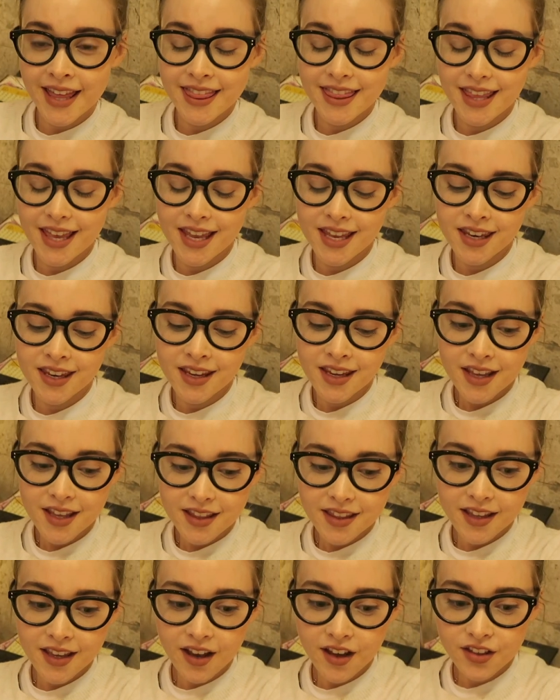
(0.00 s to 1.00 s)
And then
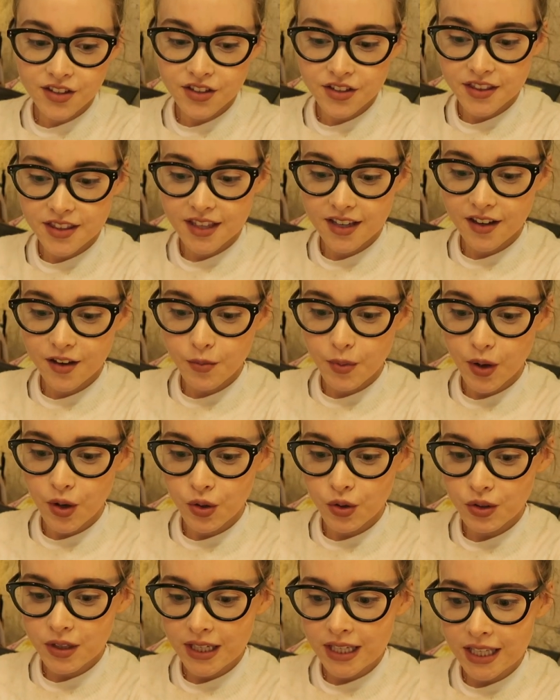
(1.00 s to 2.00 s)
the other thing
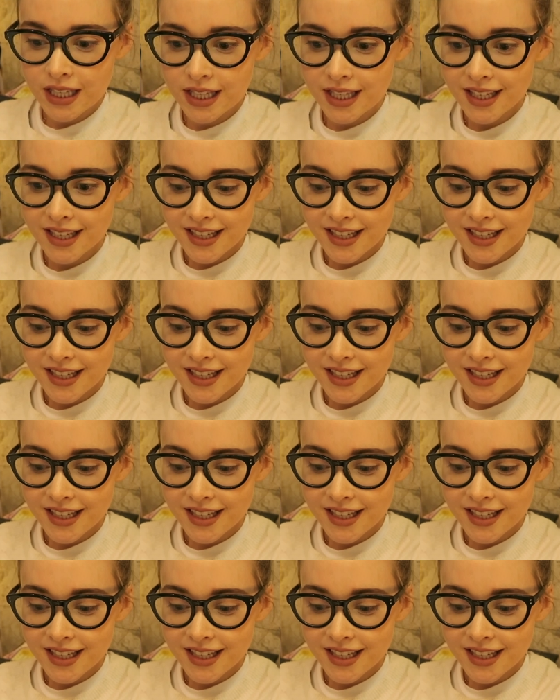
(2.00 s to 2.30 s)
about like,